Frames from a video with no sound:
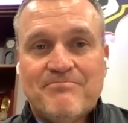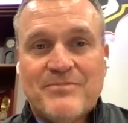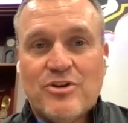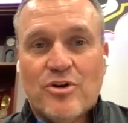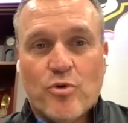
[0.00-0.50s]

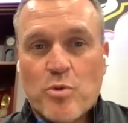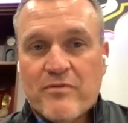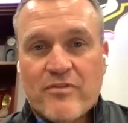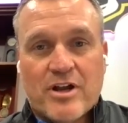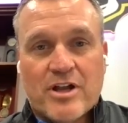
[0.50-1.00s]
You know, a group
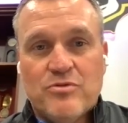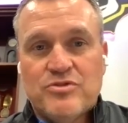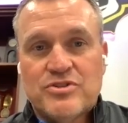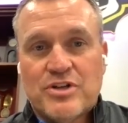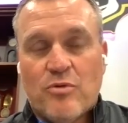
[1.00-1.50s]
of our
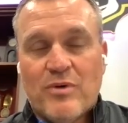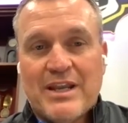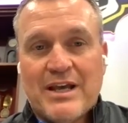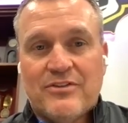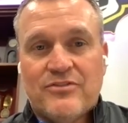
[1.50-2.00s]
coaches all went
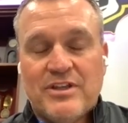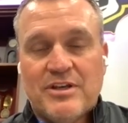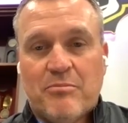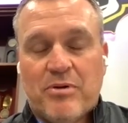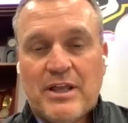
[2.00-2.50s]
down to see
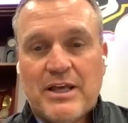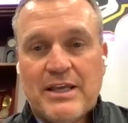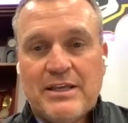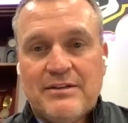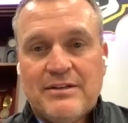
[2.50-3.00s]
him
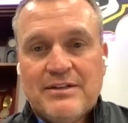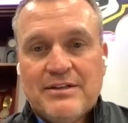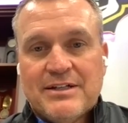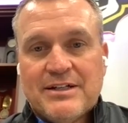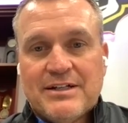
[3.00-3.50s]
play
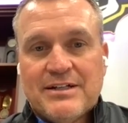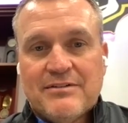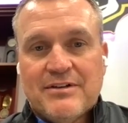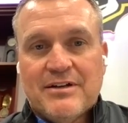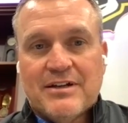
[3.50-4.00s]

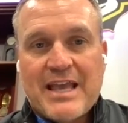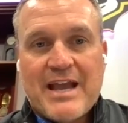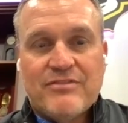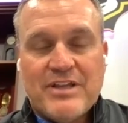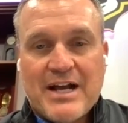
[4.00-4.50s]

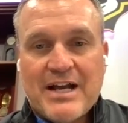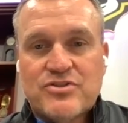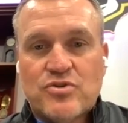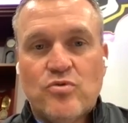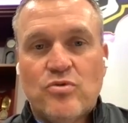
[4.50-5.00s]
Gaffney High
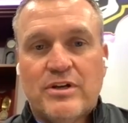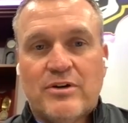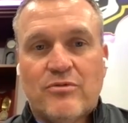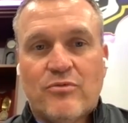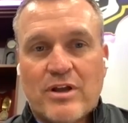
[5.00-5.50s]
School in
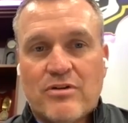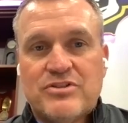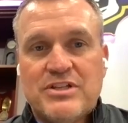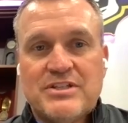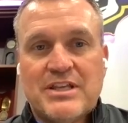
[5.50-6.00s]
a regular
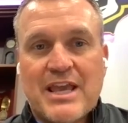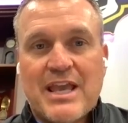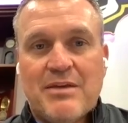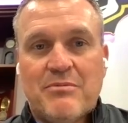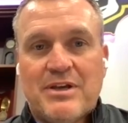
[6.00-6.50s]
season
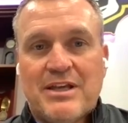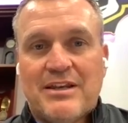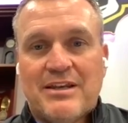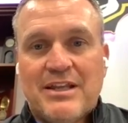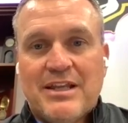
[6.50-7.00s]
game.
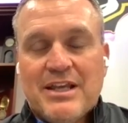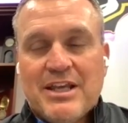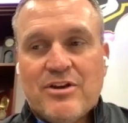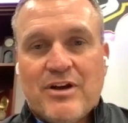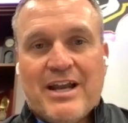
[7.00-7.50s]
And,
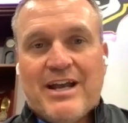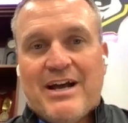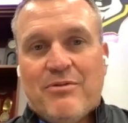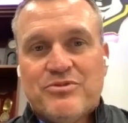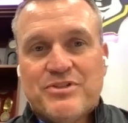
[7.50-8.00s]
you know,
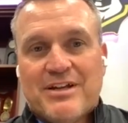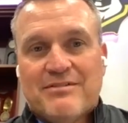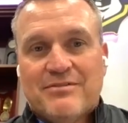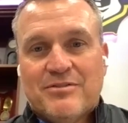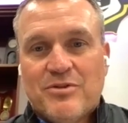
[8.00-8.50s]
I was not,
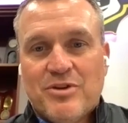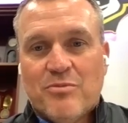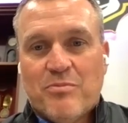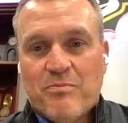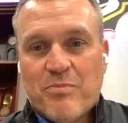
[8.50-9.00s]
you
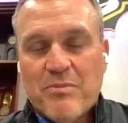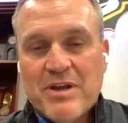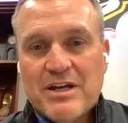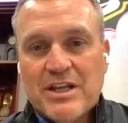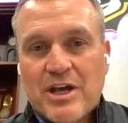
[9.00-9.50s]
know,
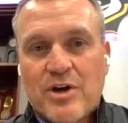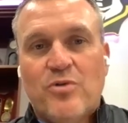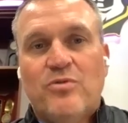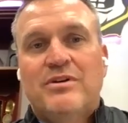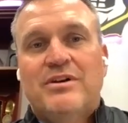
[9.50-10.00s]
permitted to
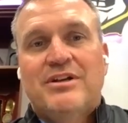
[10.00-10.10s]
go.